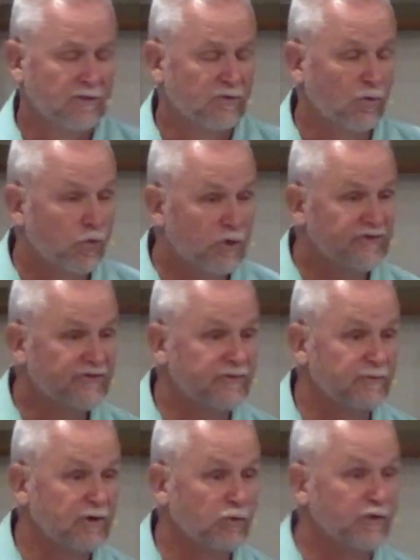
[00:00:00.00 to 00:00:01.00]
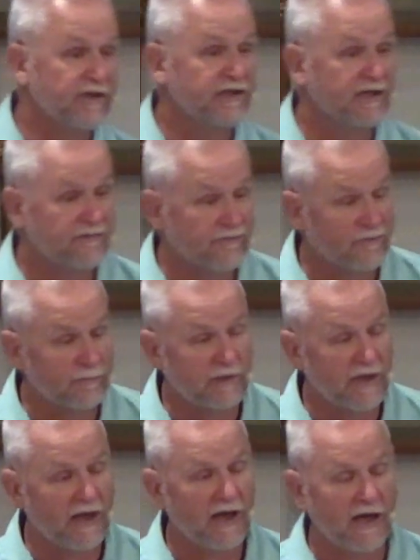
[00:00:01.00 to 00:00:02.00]
the wisdom that we get from
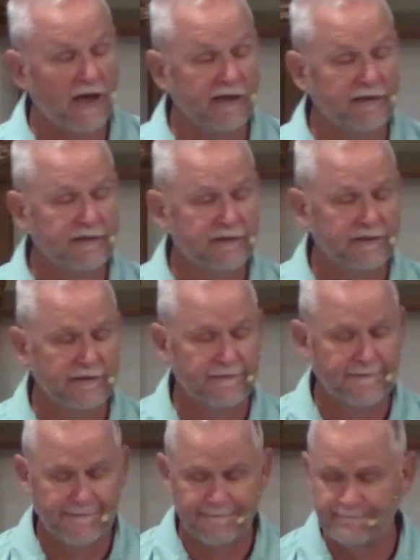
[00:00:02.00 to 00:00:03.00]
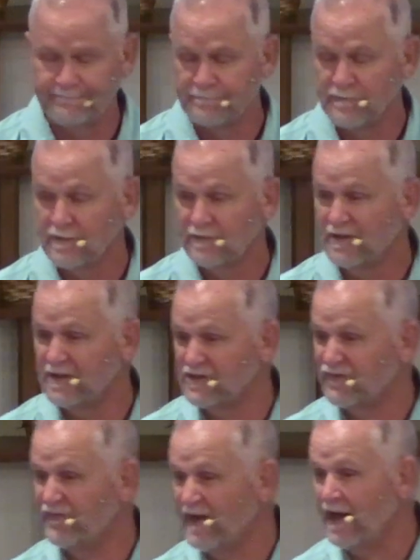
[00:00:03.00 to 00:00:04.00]
God, that
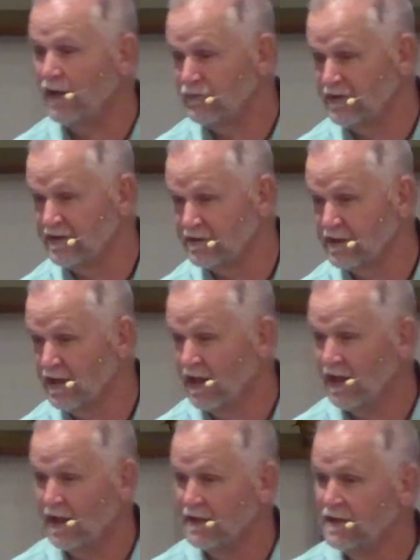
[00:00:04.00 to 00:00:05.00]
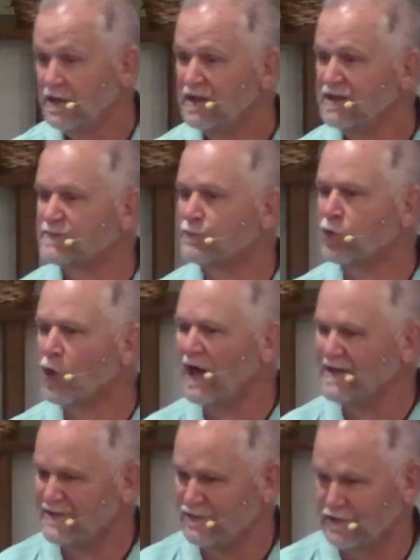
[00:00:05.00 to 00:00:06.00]
is found in God, is
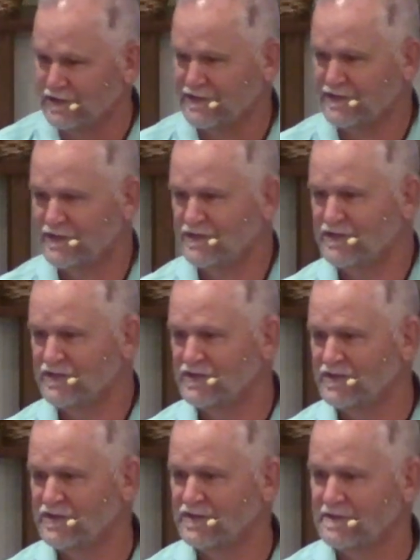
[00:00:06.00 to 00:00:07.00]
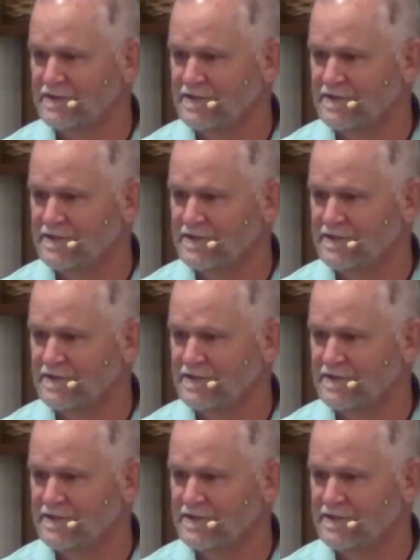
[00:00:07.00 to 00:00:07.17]
priceless.